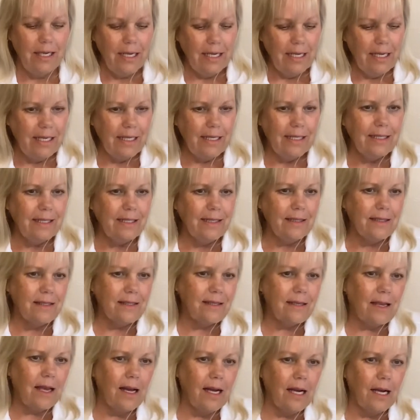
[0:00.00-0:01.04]

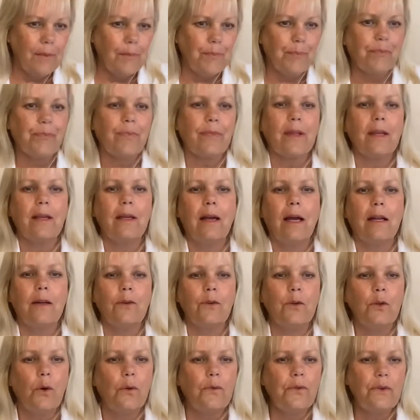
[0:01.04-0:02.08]
is, I don't
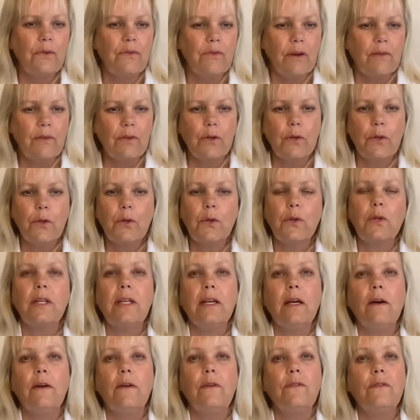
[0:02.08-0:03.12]
know if you've ever heard
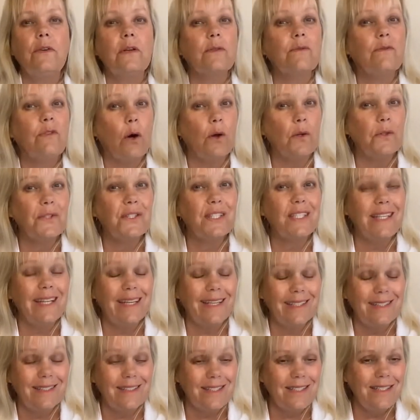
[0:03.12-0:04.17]
of false
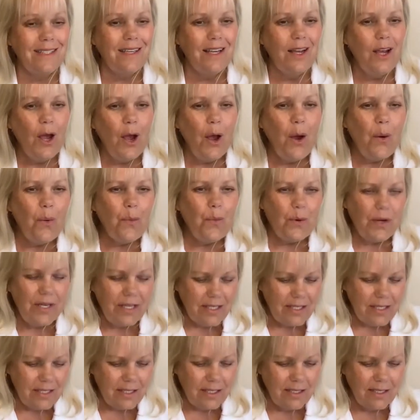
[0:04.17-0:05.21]
daisy,
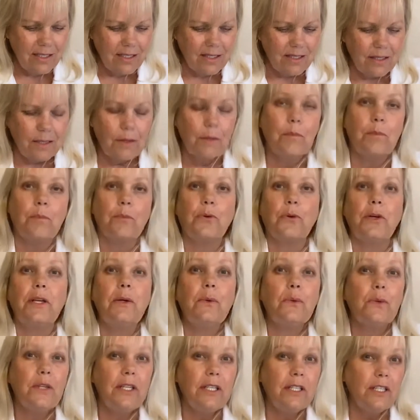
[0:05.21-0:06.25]
which is
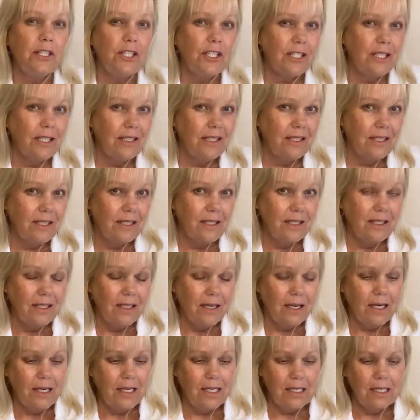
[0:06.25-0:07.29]
bringridge.
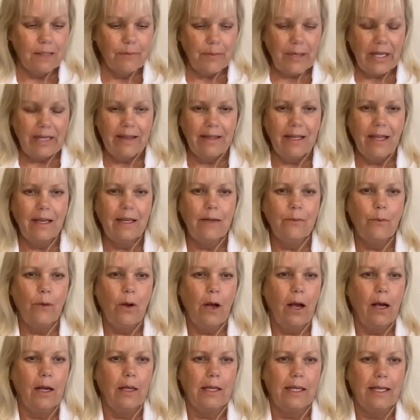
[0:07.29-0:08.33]
And then
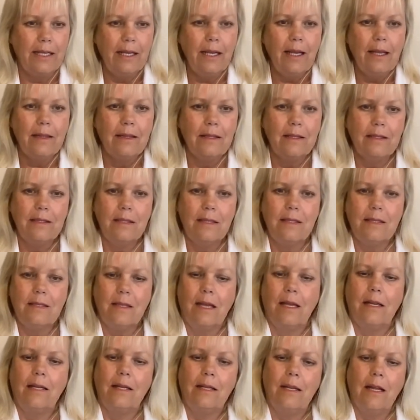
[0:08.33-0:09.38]
again, this is
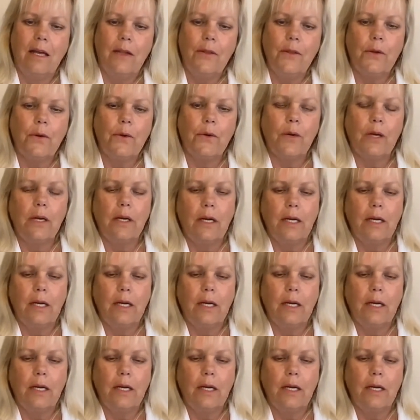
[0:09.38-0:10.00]
another